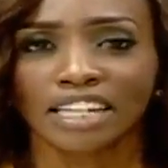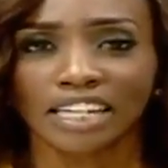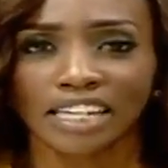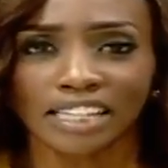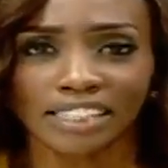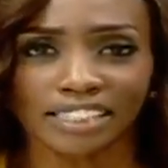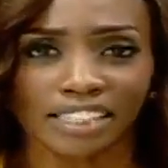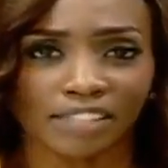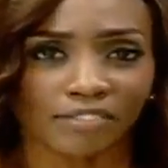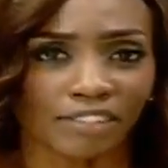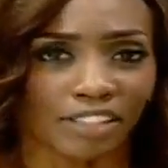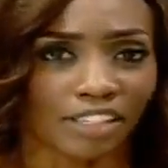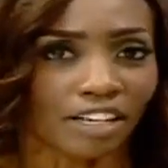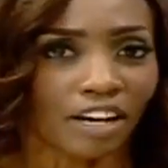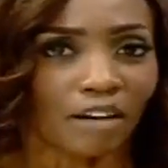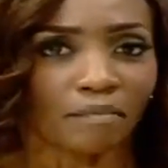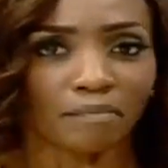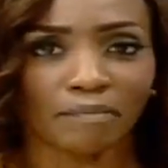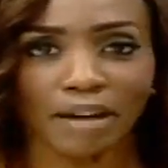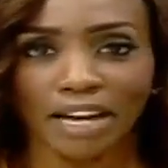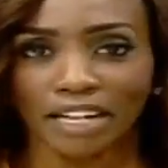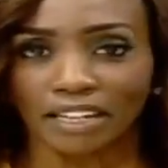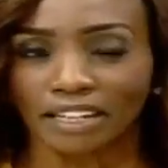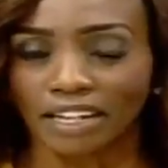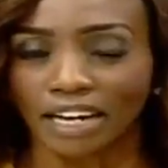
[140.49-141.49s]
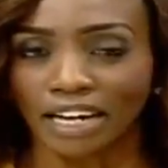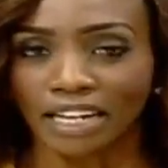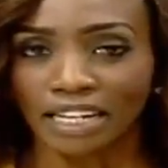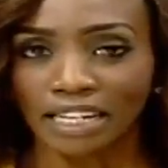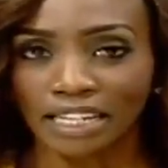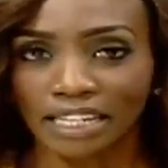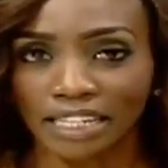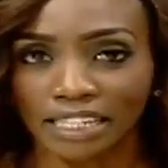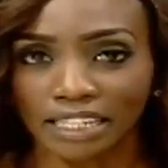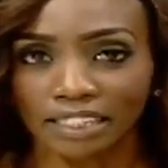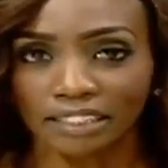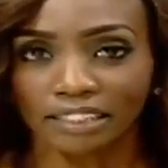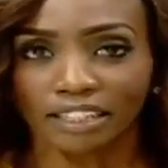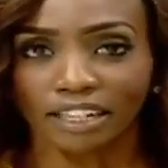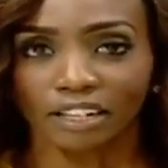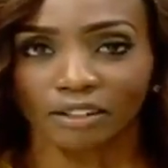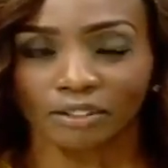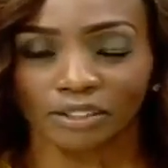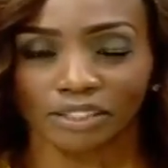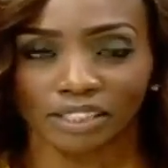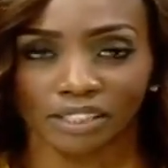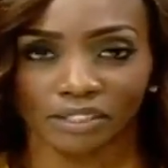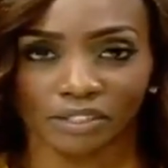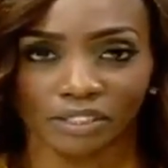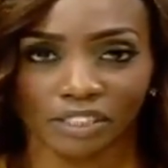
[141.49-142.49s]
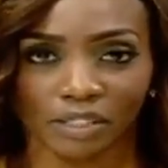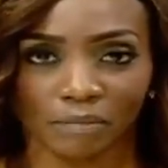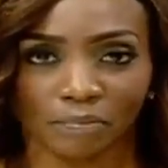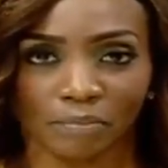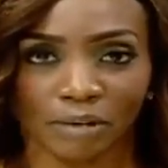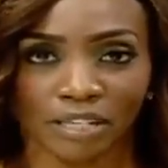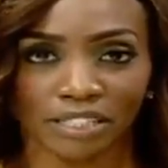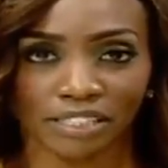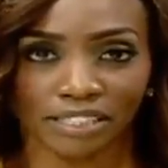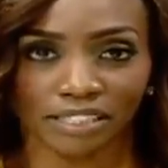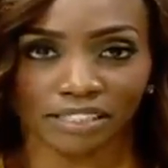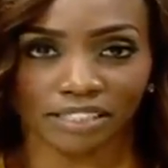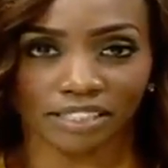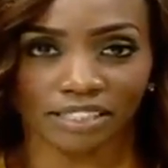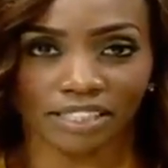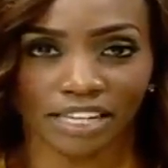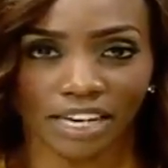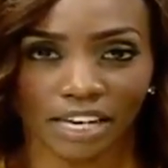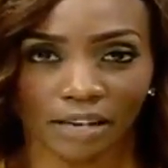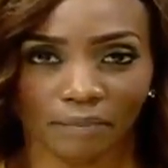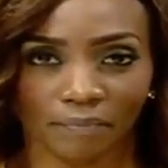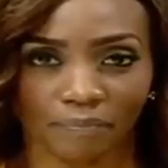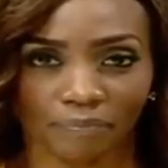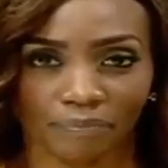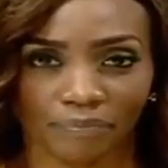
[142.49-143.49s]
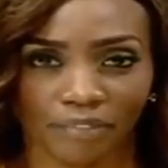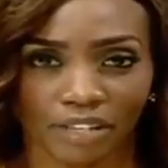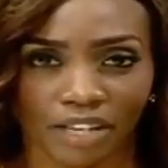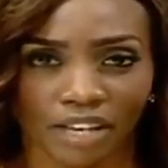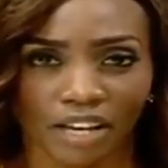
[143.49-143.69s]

Now let's even come back a little closer to the present day.